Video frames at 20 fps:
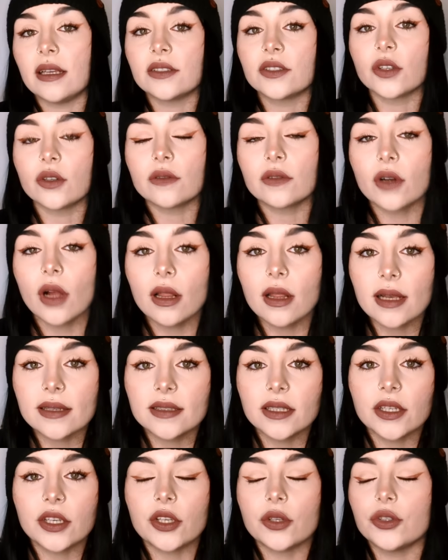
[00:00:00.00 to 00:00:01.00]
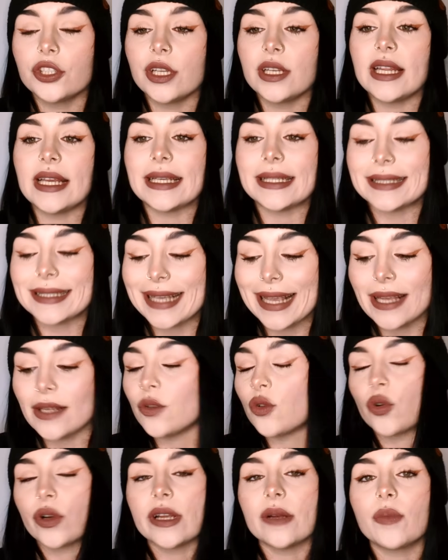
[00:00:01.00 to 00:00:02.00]
His overall execution is
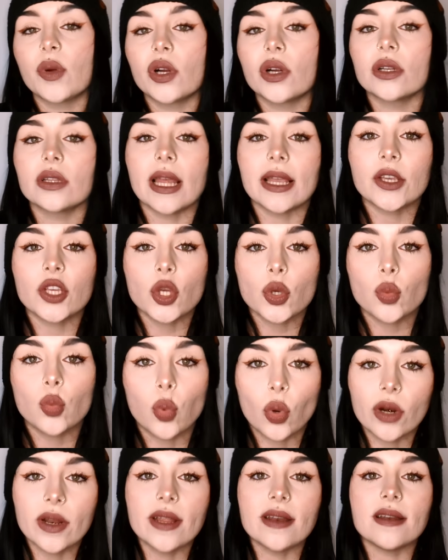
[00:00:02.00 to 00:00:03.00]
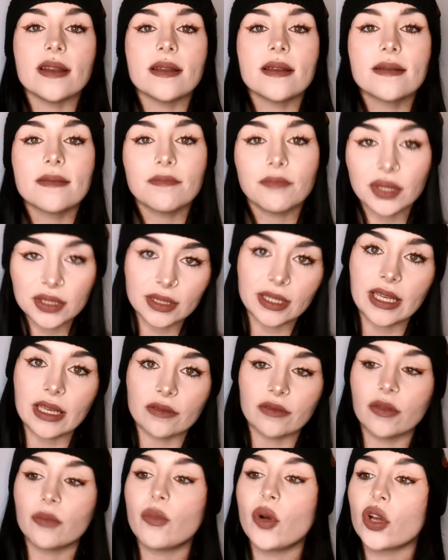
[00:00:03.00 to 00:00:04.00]
gate creeper like you wouldn't
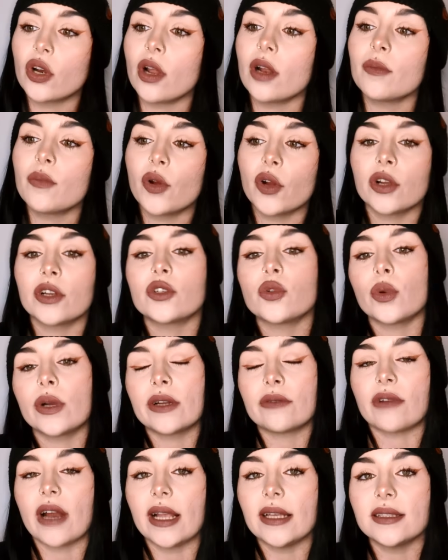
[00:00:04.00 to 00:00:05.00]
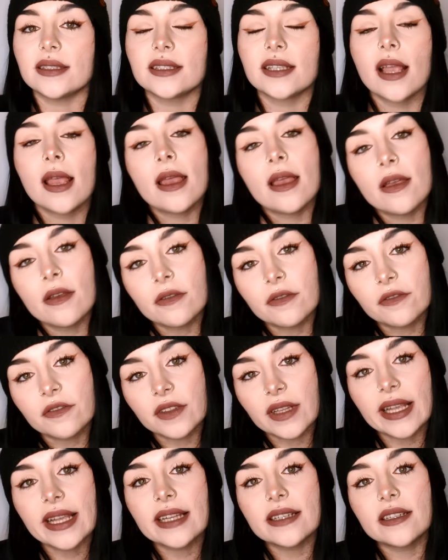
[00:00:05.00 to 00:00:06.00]
believe. Put on Purgatory Rites,
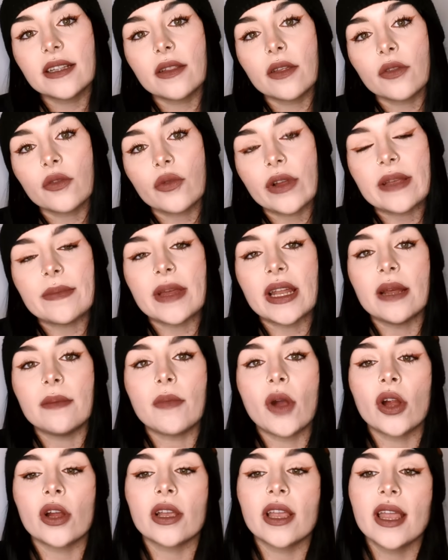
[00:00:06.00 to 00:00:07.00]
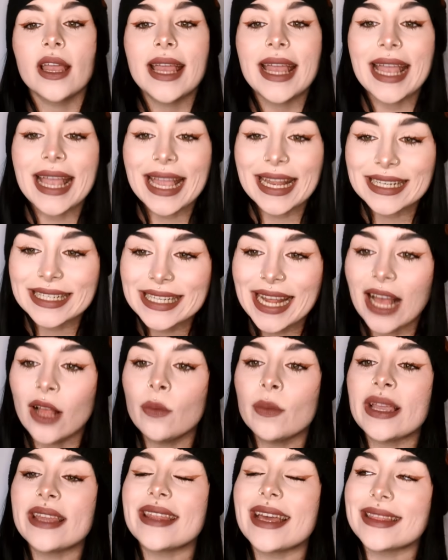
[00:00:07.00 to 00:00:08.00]
flick it to the 3-minute mark, and tell
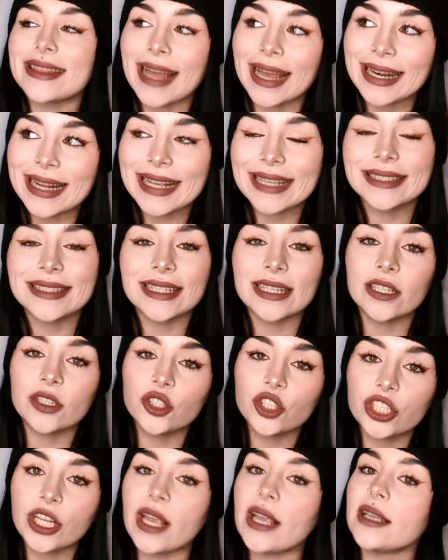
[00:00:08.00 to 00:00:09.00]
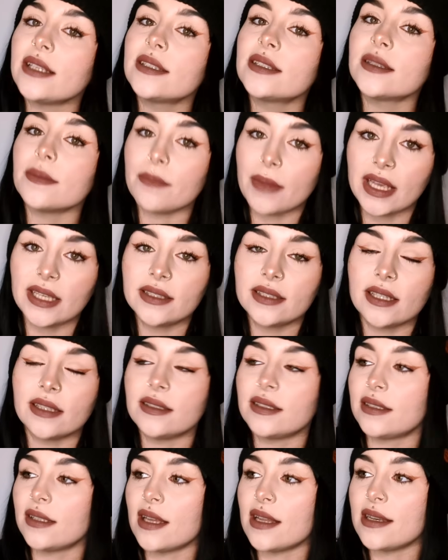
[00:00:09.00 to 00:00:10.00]
me that that isn't Chase
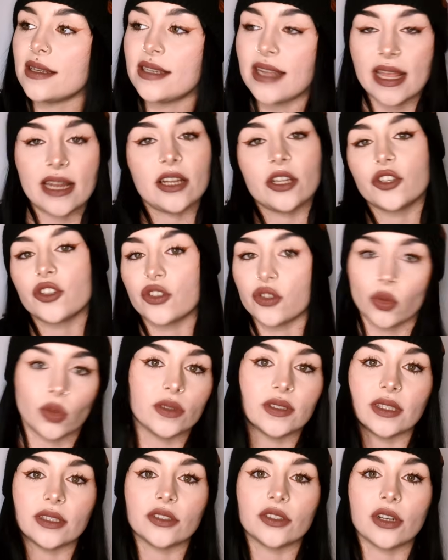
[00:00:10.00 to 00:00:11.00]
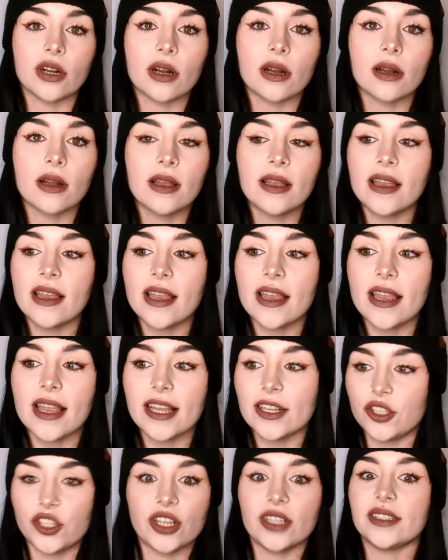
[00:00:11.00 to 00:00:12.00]
Mason's Danish soul sister.
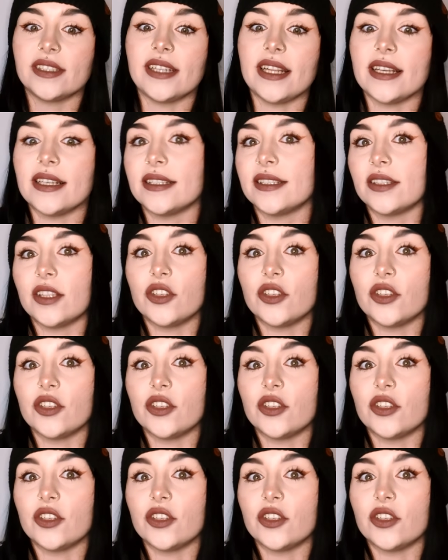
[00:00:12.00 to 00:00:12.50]
It just is.